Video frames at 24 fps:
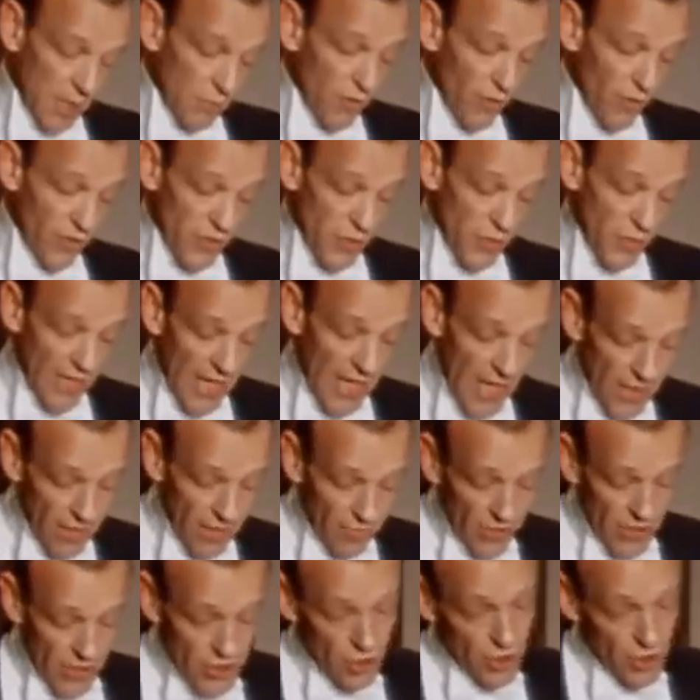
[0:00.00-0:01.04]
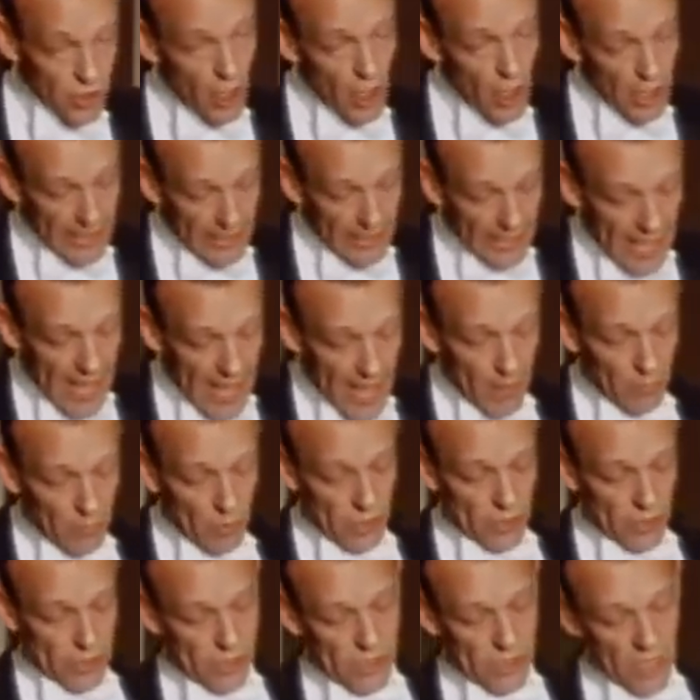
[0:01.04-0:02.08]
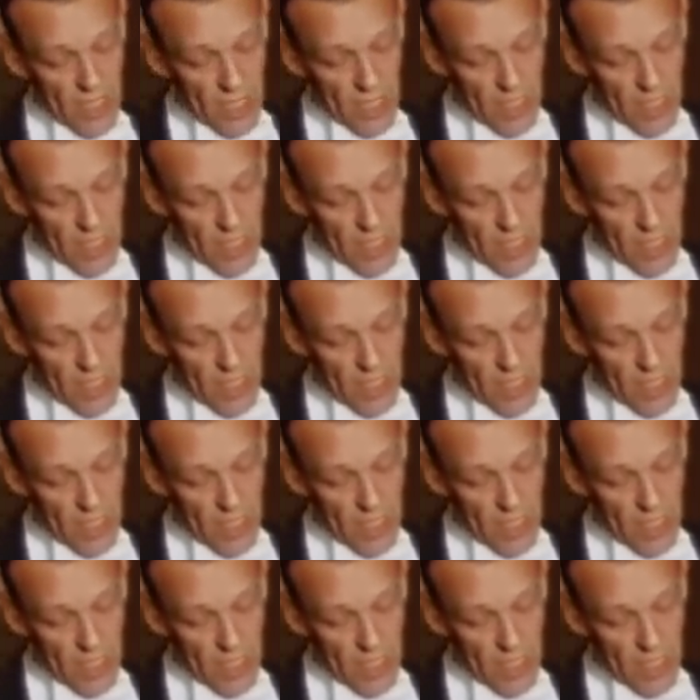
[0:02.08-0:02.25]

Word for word: Movies began to feature talking animals.